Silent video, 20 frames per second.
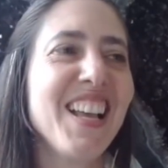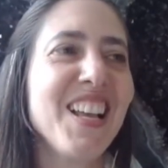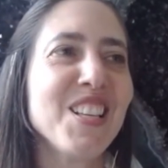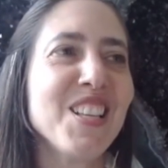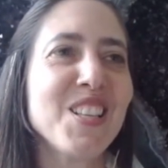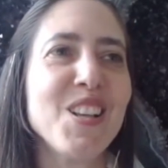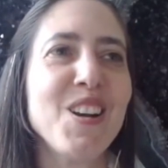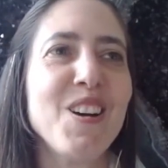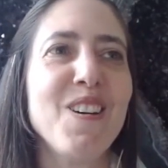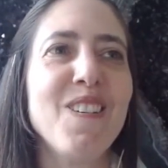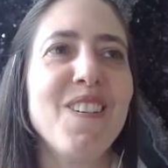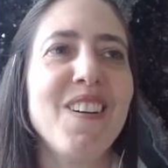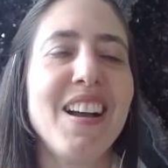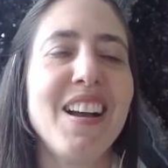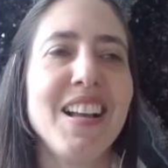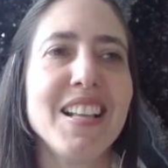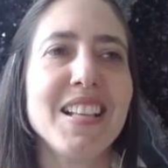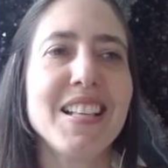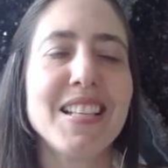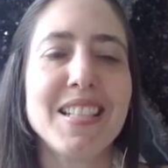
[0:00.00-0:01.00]
So
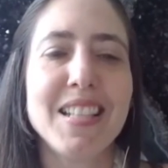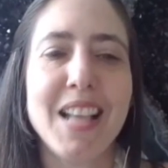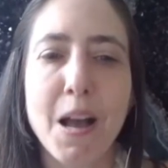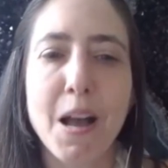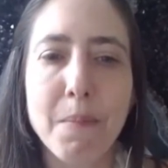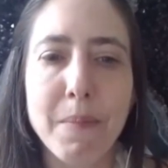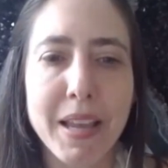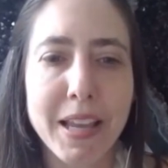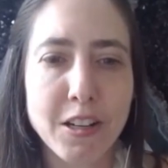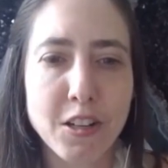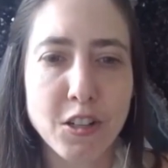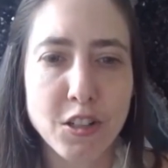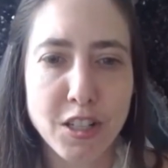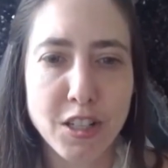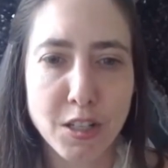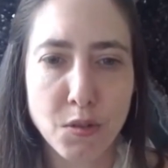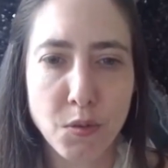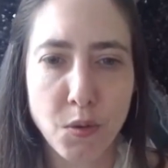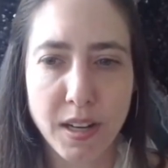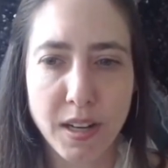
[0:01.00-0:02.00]
some
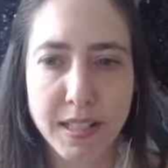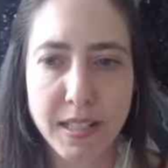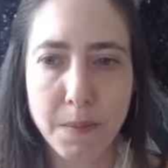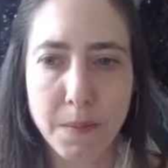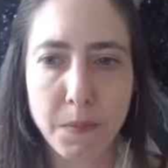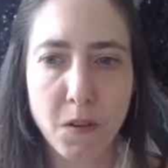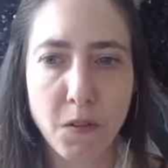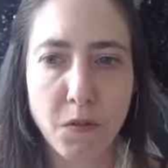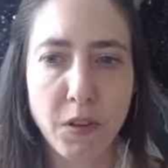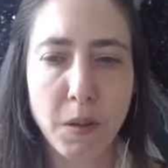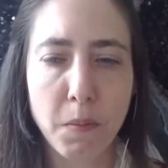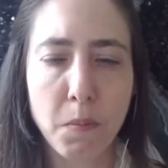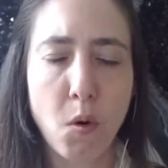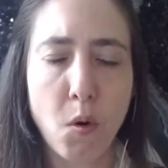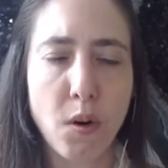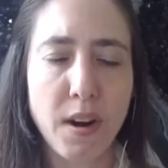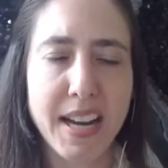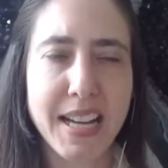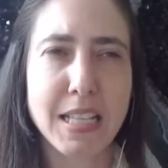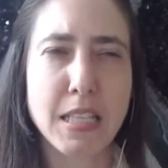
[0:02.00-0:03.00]
energies, for example, feel
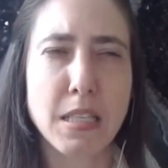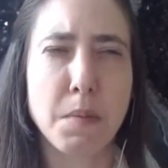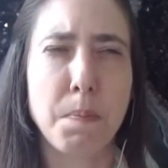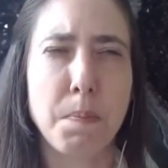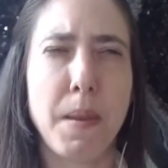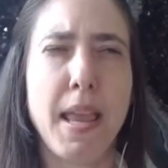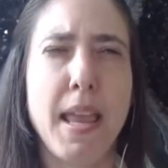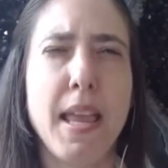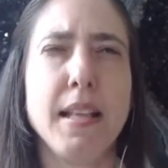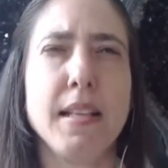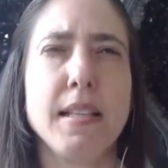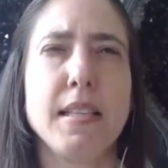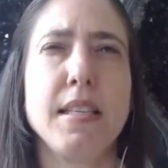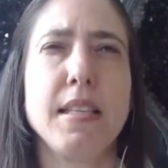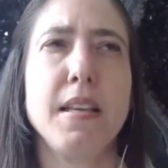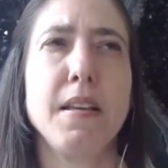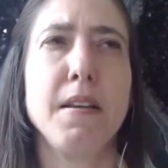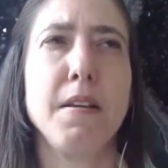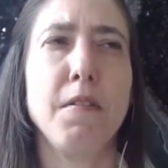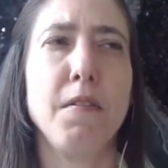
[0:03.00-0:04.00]
more
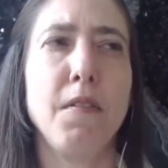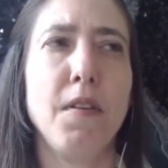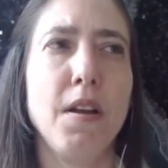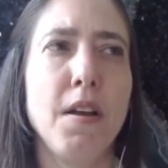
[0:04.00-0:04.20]
expansive.